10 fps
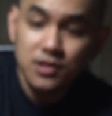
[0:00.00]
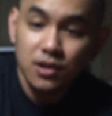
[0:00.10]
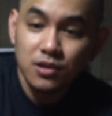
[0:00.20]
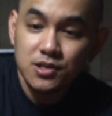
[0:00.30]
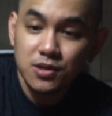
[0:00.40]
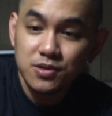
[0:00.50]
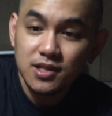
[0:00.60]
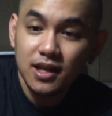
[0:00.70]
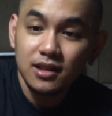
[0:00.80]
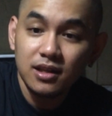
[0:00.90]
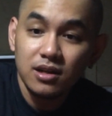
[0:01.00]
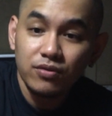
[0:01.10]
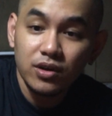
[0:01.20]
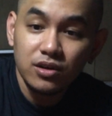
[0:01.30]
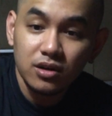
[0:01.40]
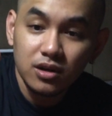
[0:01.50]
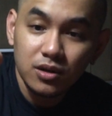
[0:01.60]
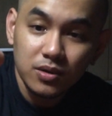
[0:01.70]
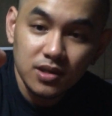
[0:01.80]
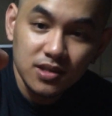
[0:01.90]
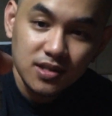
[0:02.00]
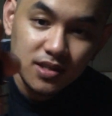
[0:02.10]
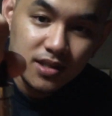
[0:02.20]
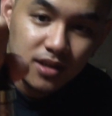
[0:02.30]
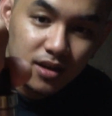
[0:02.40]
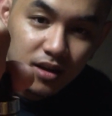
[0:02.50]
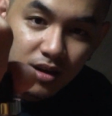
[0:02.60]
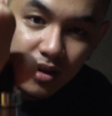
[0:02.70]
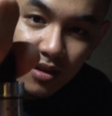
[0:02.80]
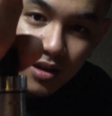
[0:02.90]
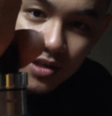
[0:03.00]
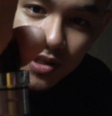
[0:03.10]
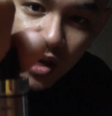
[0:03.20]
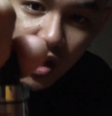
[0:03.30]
is also slightly different. You're going to notice these